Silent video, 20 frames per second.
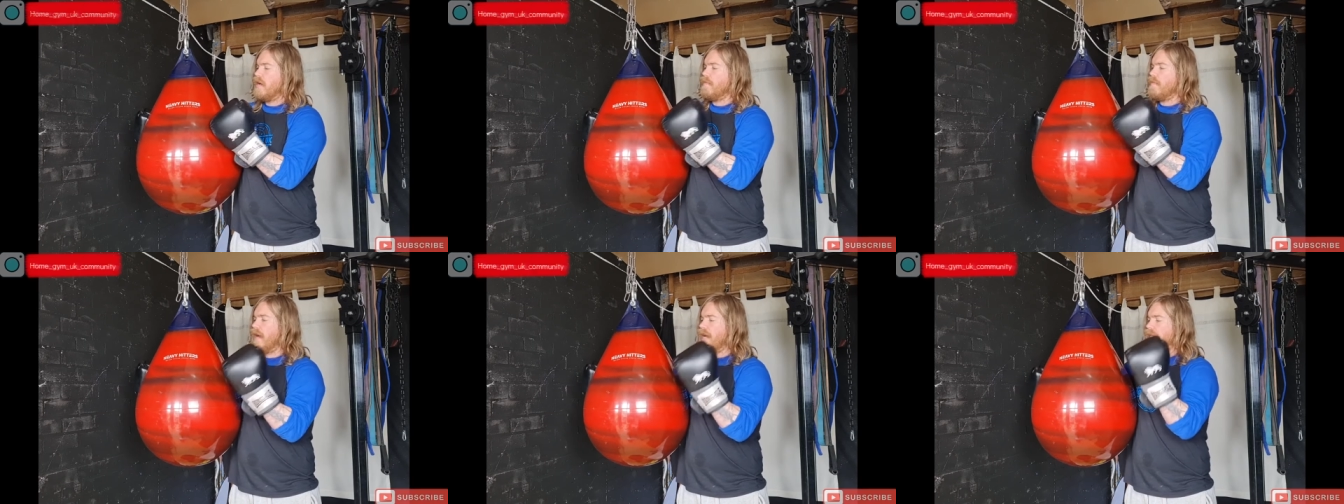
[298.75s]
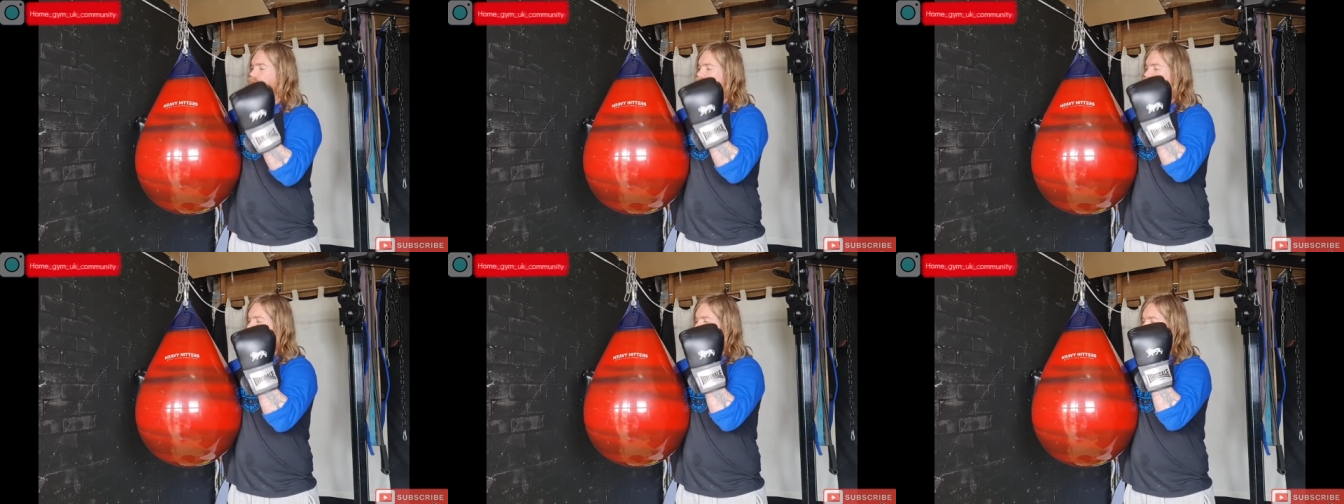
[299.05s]

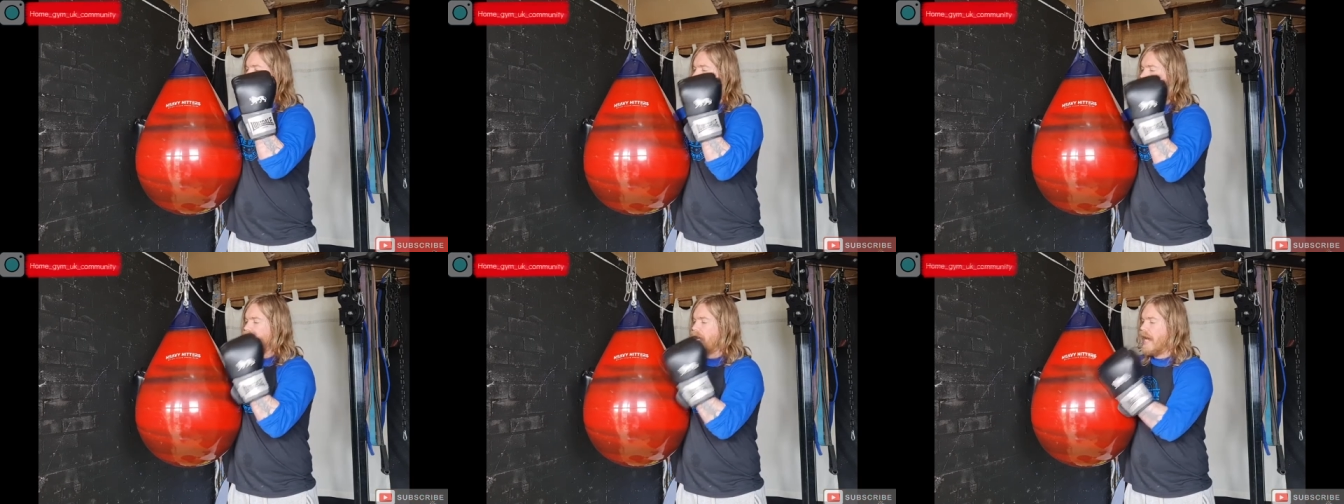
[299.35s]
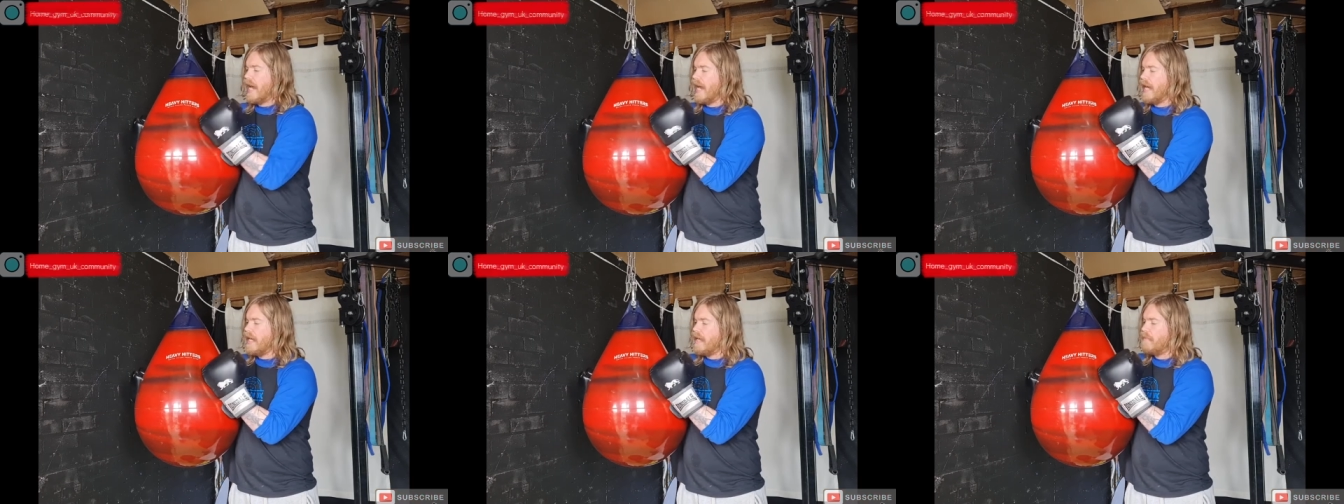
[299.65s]
made in the
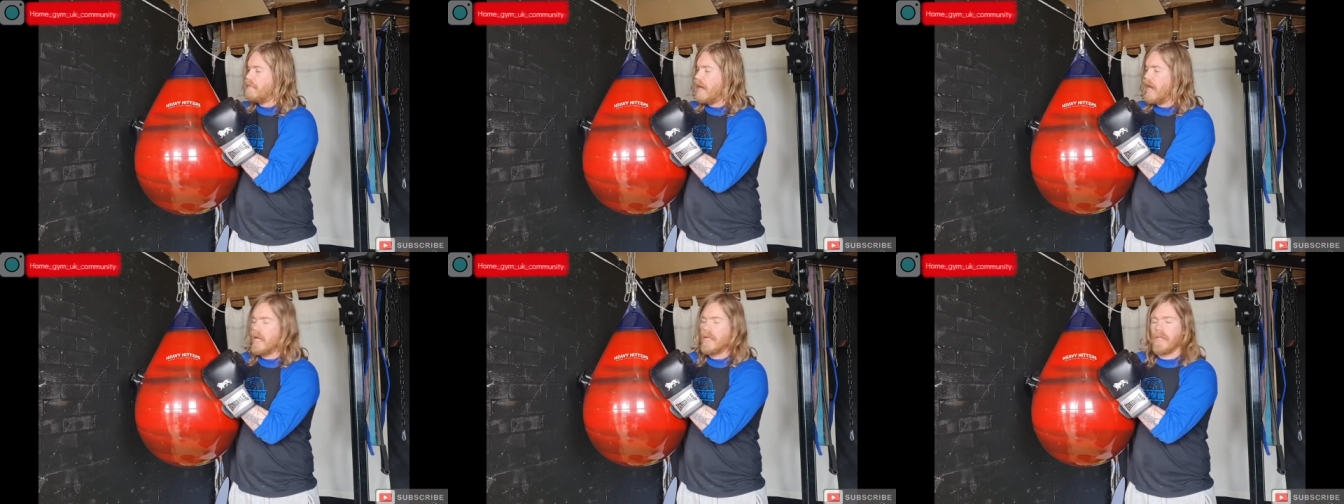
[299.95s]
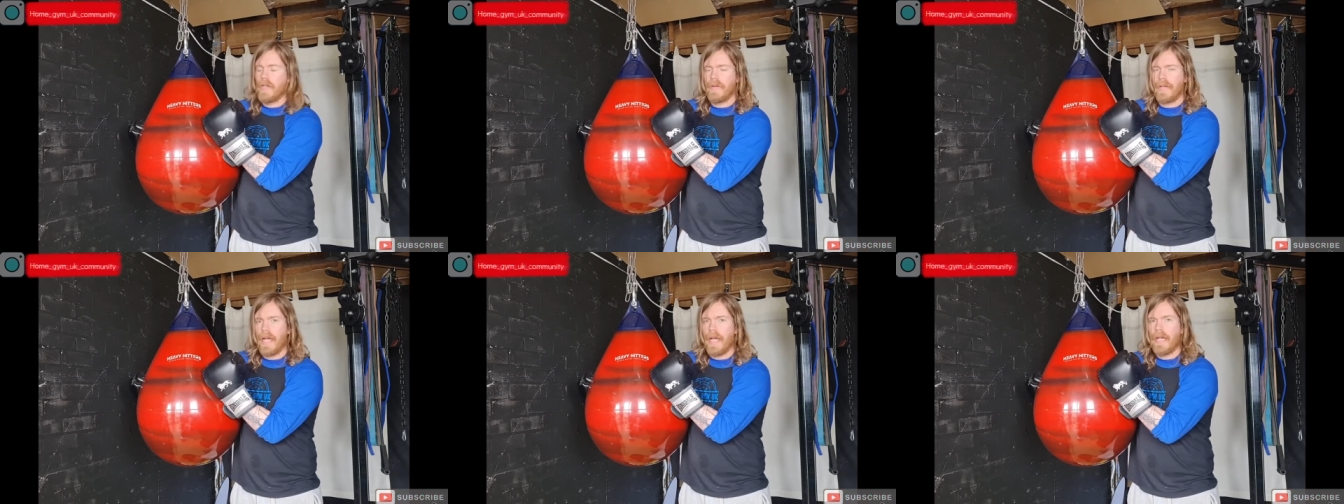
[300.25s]
UK by
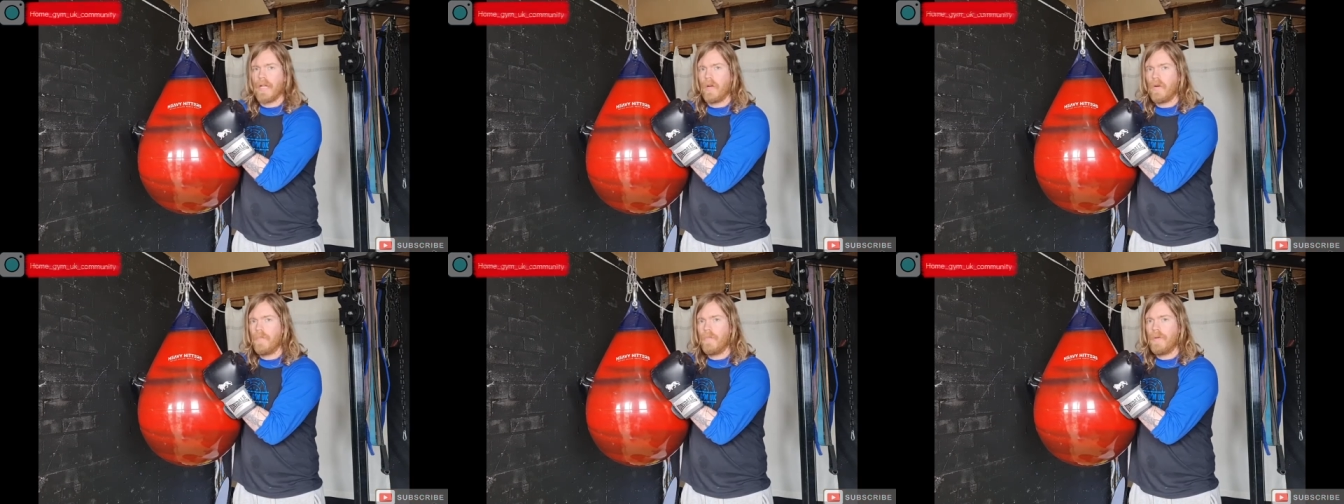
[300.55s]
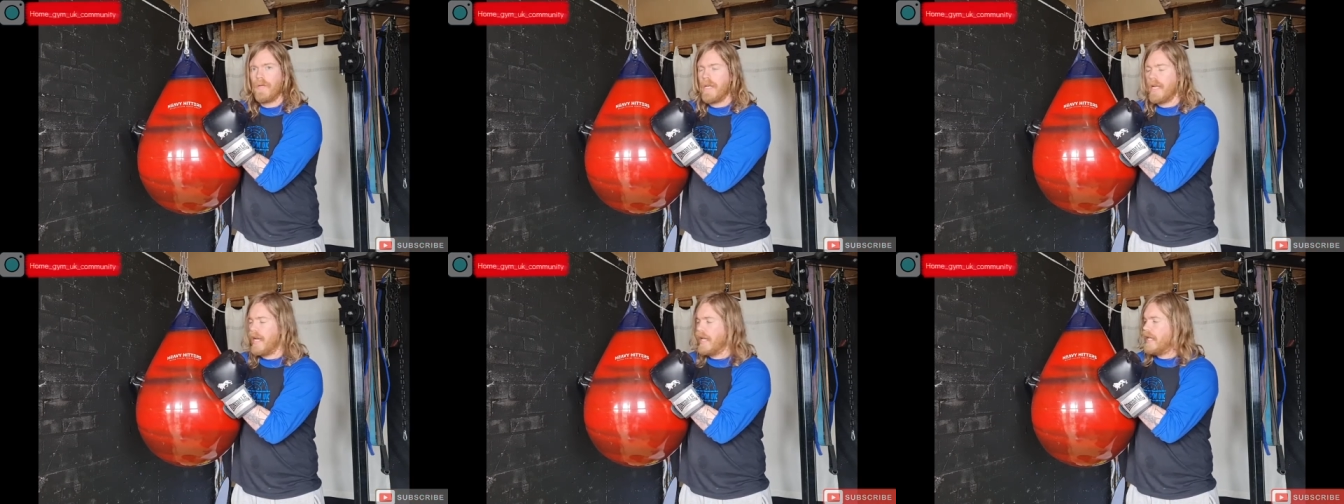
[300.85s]
a UK
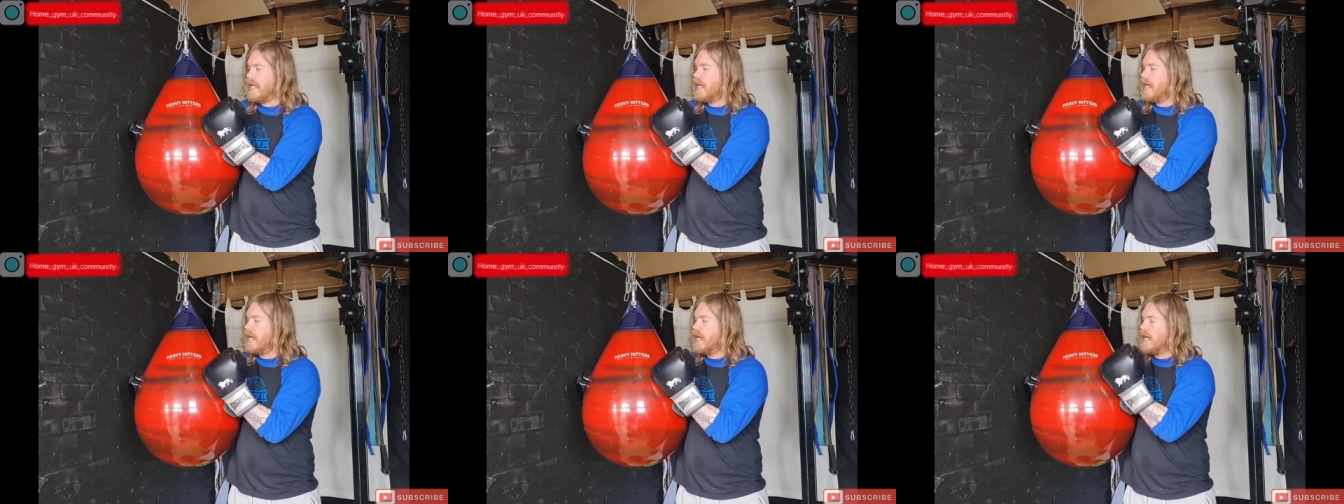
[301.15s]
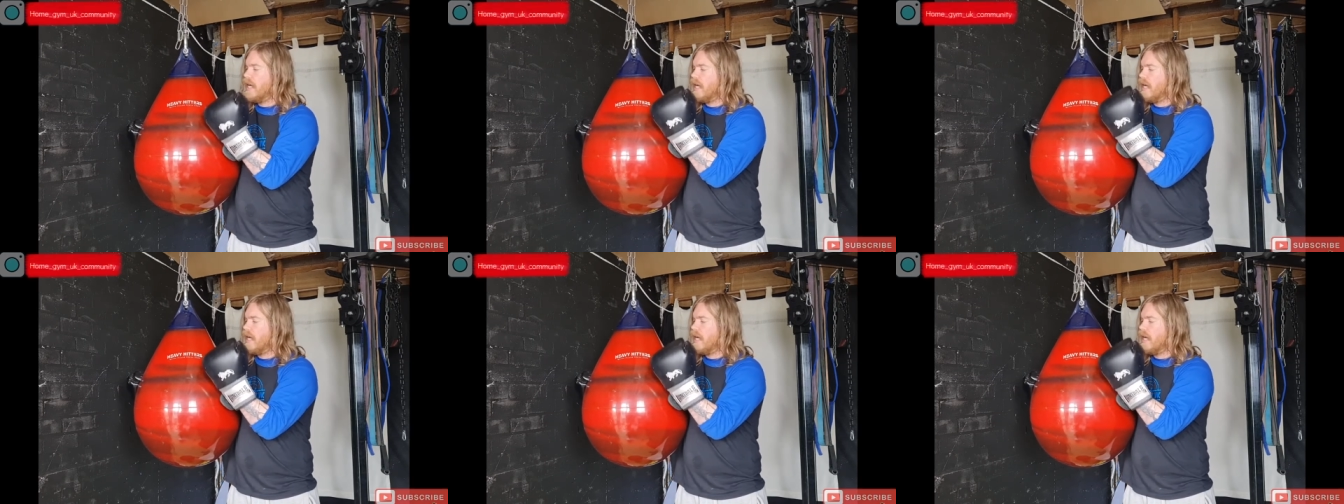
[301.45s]
company,